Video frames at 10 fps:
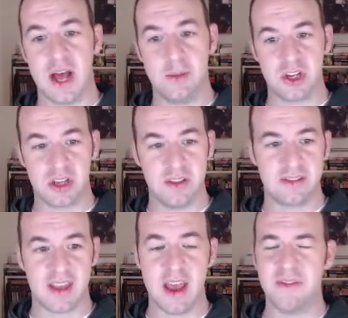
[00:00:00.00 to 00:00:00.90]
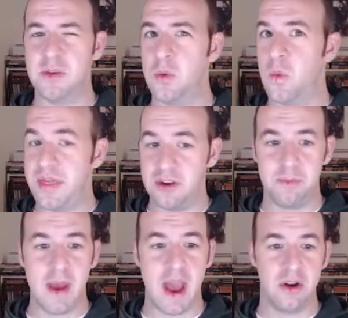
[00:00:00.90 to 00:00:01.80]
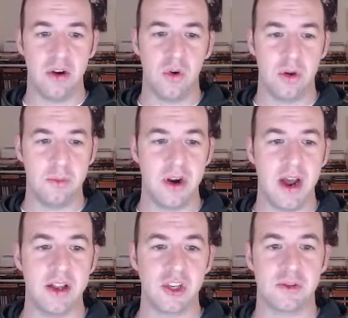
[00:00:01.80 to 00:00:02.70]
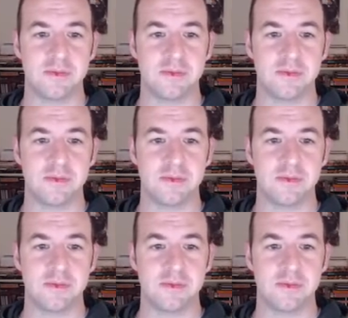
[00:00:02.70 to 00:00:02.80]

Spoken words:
object in the sky from a weather pattern or a mirage.